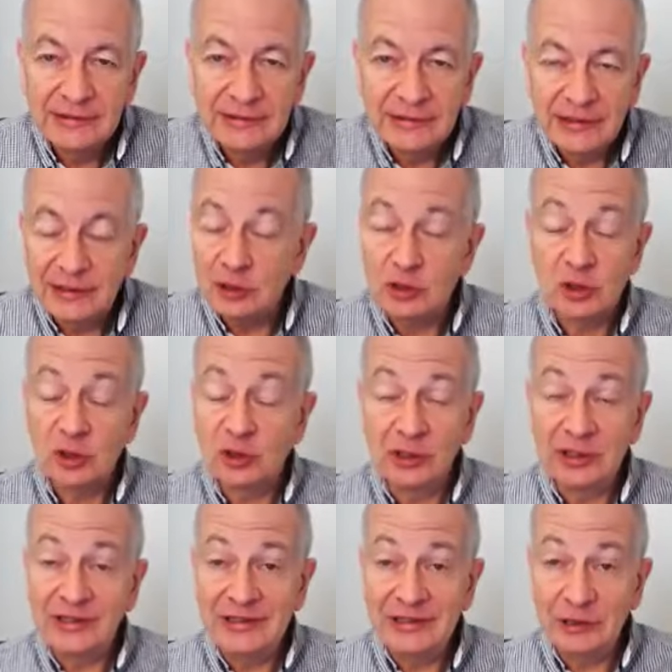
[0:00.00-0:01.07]
And
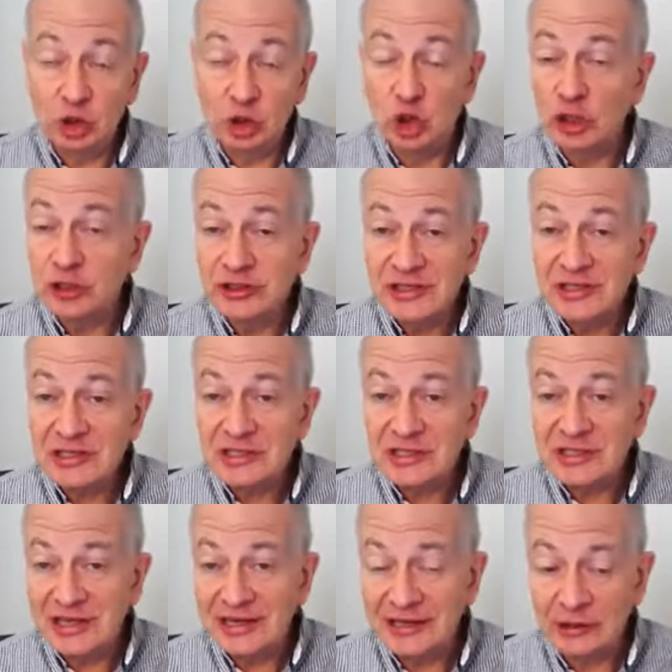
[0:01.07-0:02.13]
surely
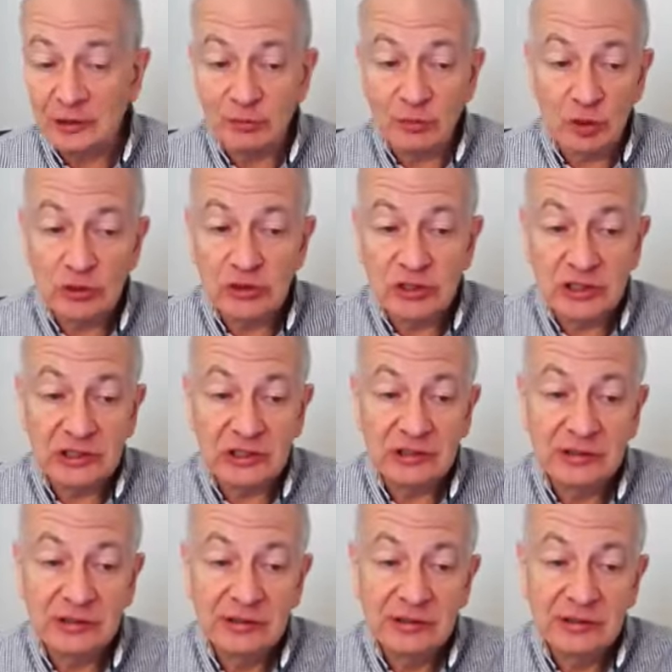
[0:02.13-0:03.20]
goodness and mercy
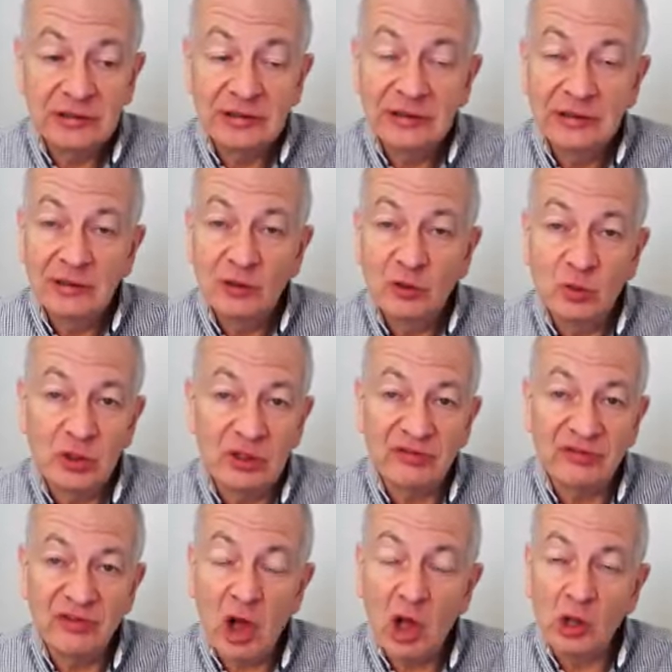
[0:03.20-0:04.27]
will
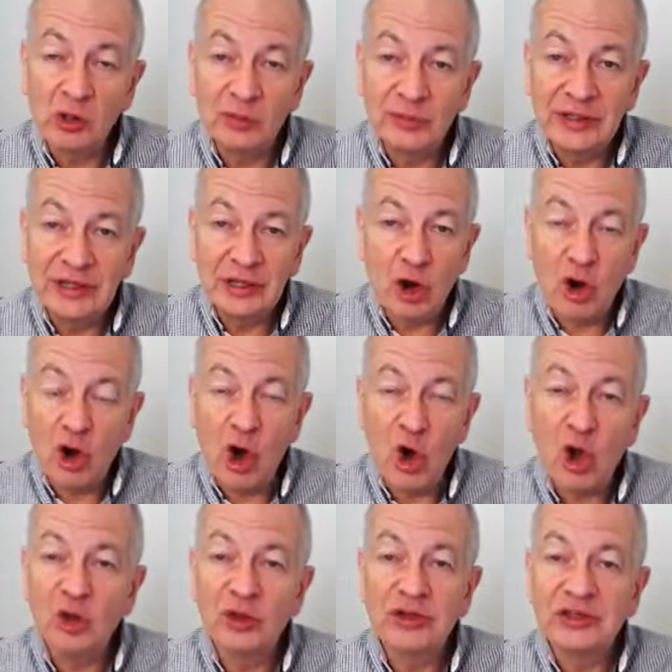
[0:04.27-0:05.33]
follow me
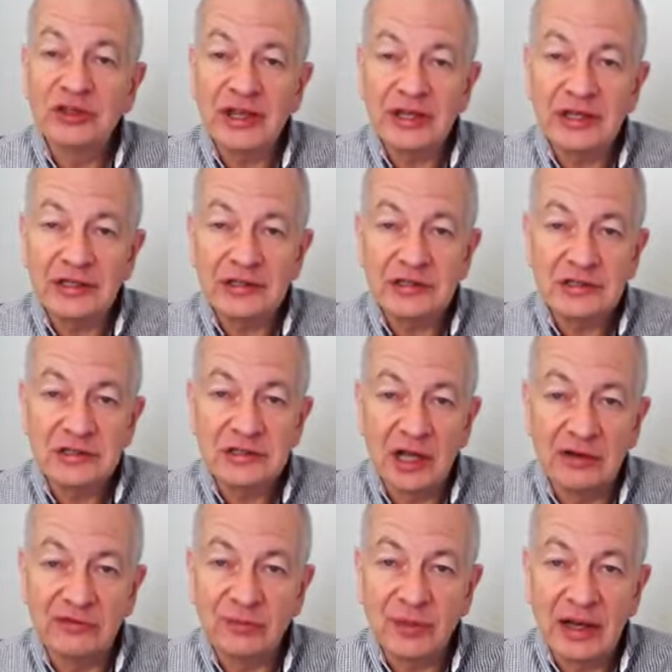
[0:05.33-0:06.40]
all the days
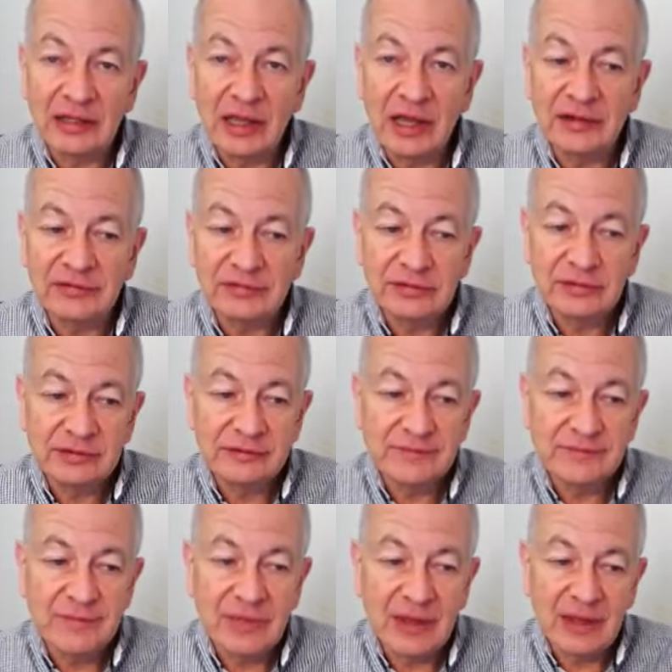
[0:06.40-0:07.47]
of my life,
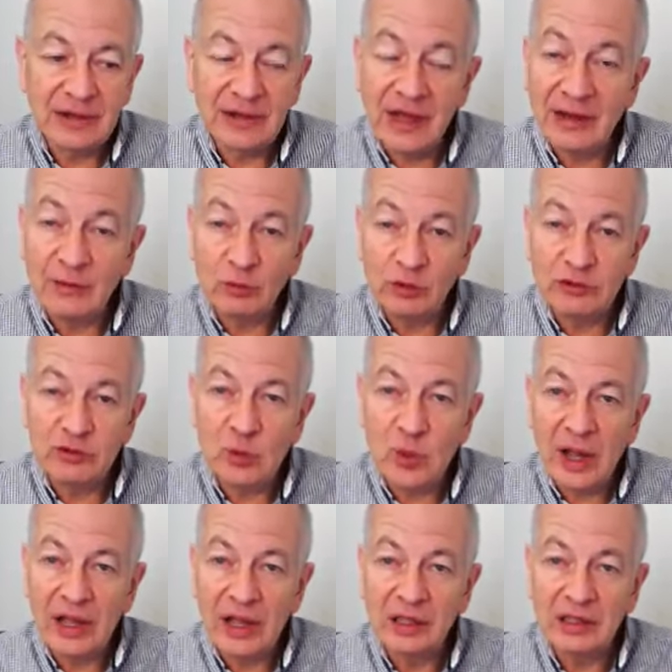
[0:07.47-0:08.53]
and I will
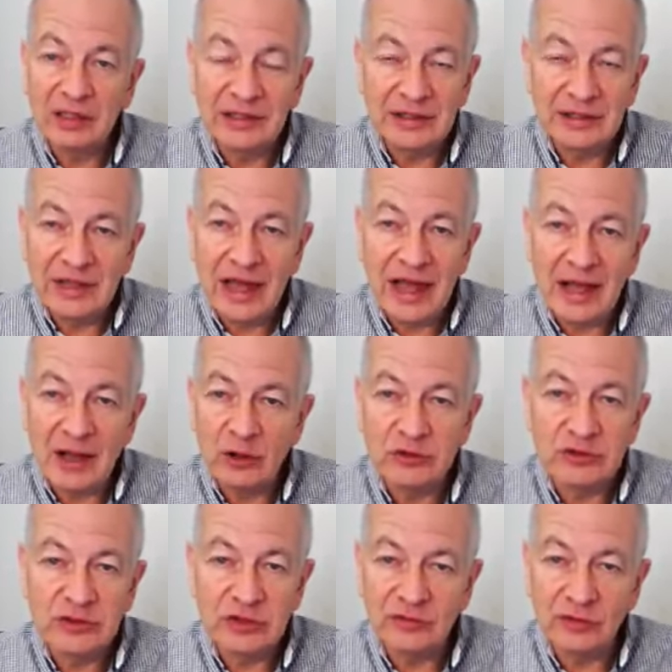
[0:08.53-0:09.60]
dwell in the
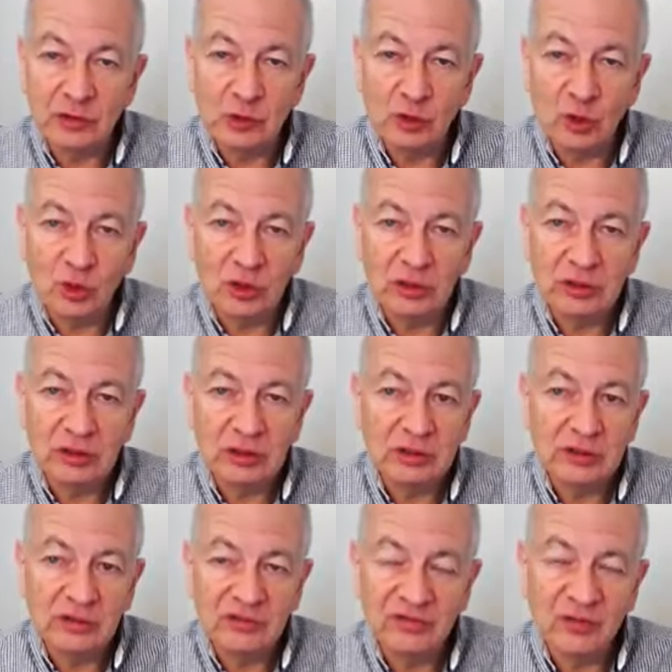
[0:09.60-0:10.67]
house of the Lord
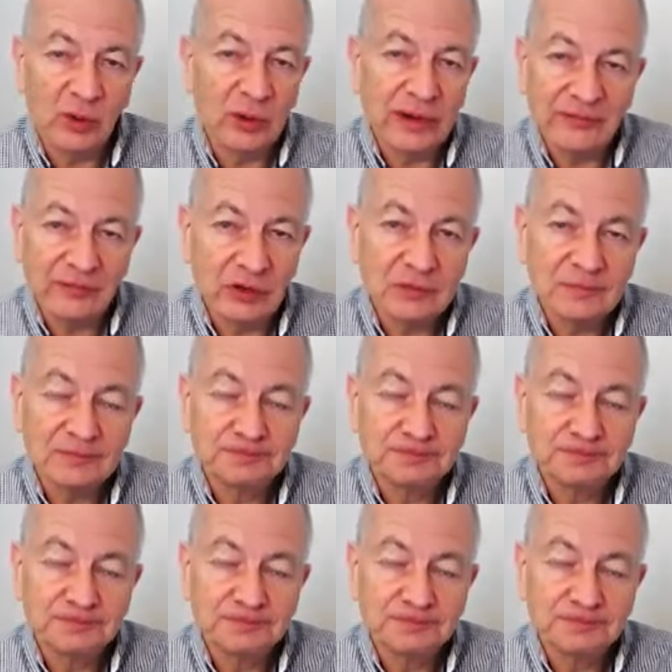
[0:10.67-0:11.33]
forever."